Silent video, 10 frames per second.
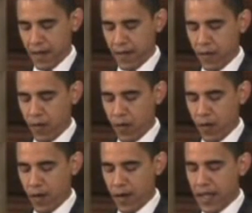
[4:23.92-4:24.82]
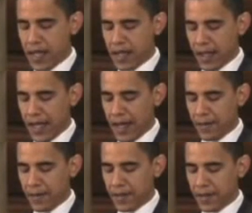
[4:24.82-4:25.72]
for he
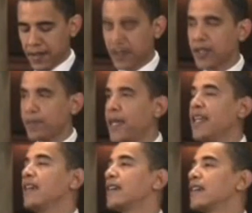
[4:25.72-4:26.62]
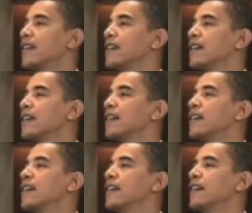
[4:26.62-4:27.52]
claimed to speak
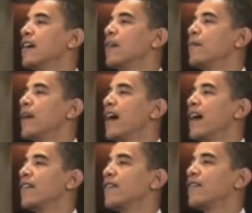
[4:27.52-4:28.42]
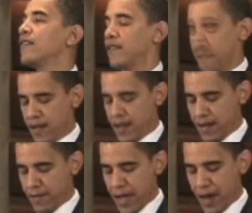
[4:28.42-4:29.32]
on behalf
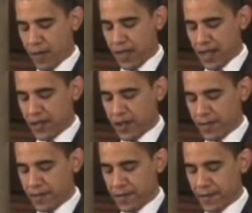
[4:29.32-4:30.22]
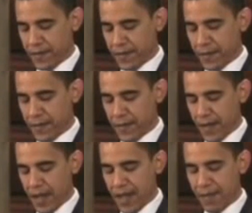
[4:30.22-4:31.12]
of my religion
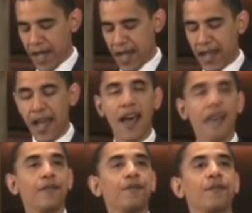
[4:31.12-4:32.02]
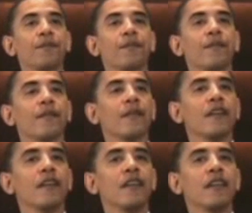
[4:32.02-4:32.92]
and my God.
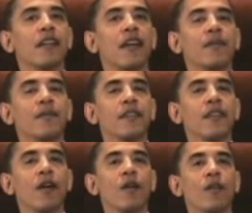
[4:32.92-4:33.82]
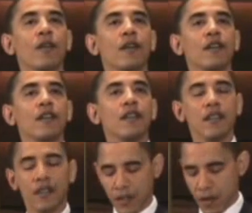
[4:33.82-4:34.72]
He claimed to
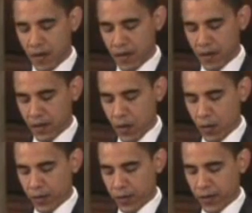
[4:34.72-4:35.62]
know certain truths.